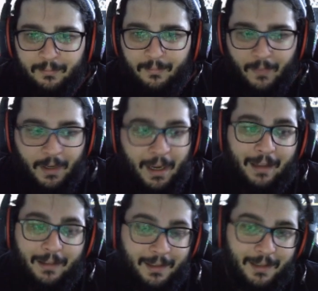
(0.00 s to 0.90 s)

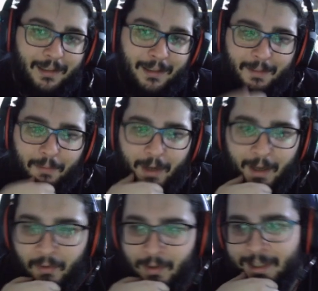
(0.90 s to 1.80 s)
Yeah, this is pretty
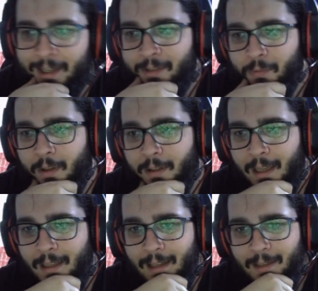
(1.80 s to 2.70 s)
interesting as well.
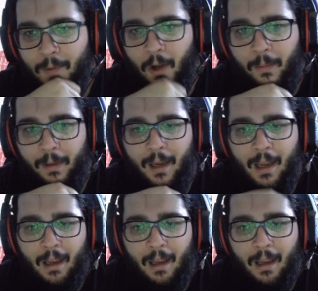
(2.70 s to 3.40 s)
That's probably...